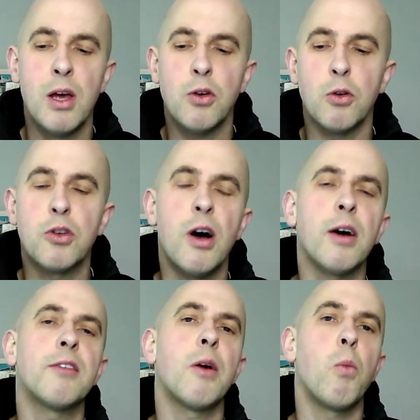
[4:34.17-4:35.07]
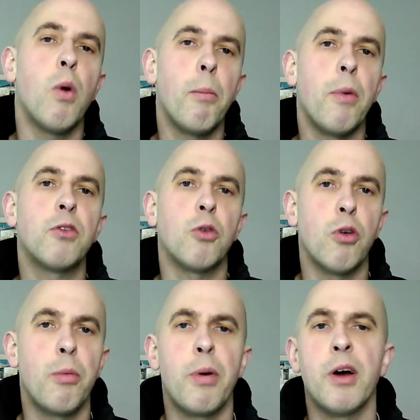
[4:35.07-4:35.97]
you're targeting one muscle
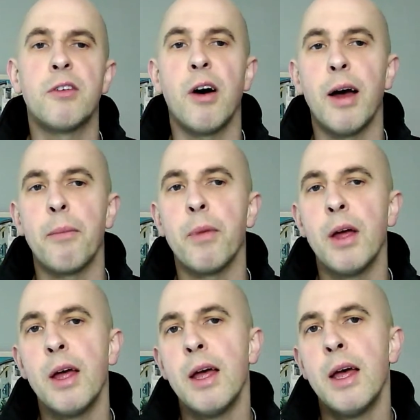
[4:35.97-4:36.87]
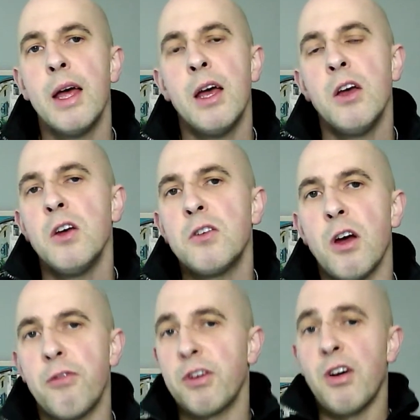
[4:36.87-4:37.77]
group at a time.
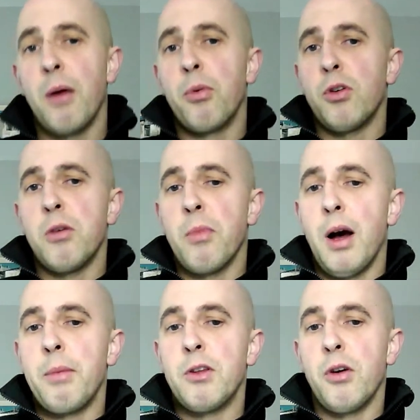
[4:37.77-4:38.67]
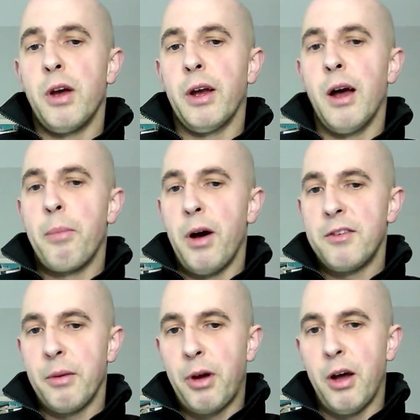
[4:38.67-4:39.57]
So for example, you might be doing a
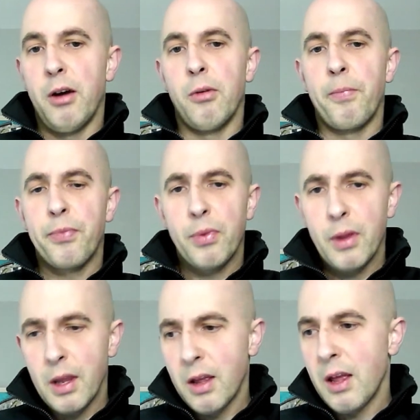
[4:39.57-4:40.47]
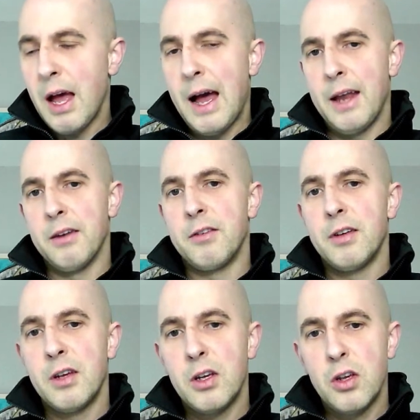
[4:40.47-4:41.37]
bicep curl, and
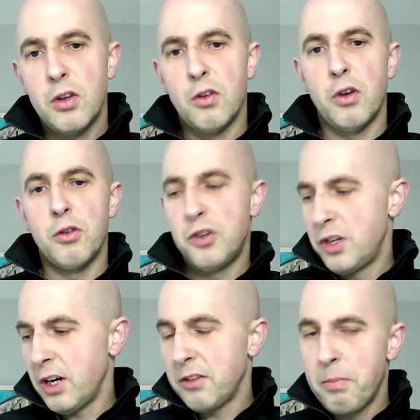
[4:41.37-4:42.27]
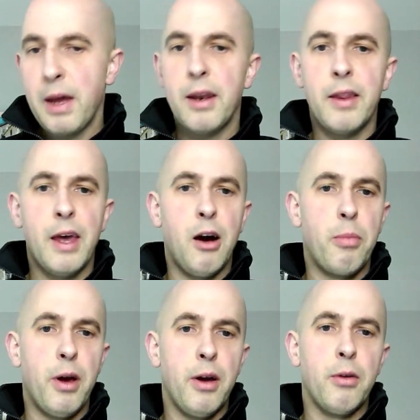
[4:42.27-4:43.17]
so you're just bending the
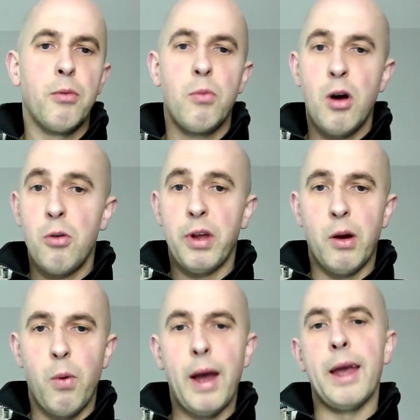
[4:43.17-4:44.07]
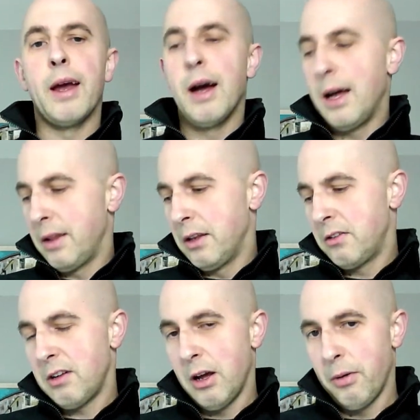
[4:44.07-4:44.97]
elbow, holding a weight, and then
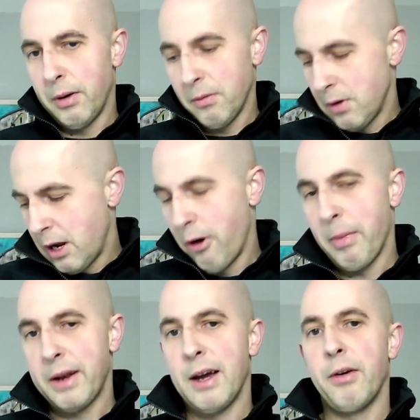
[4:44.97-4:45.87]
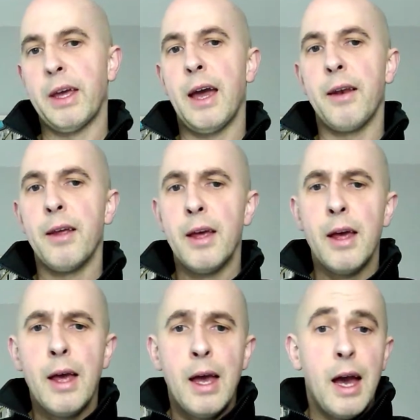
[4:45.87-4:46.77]
slowly lowering back down again.
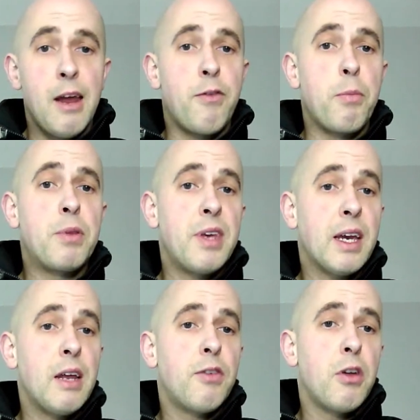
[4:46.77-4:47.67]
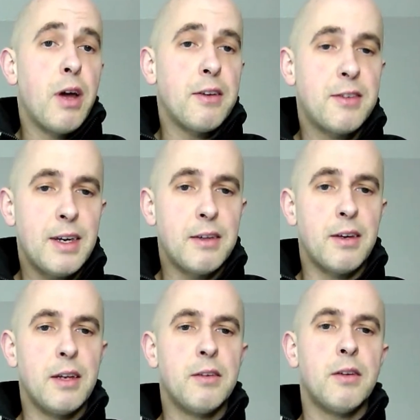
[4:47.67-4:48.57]
And particularly if you do that
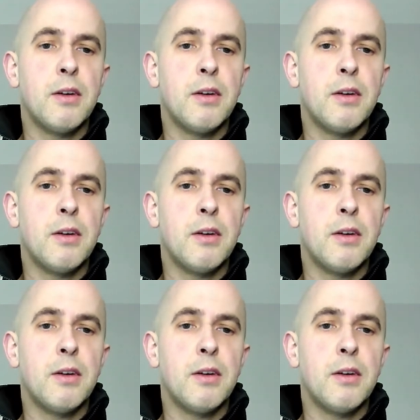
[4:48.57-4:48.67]
seated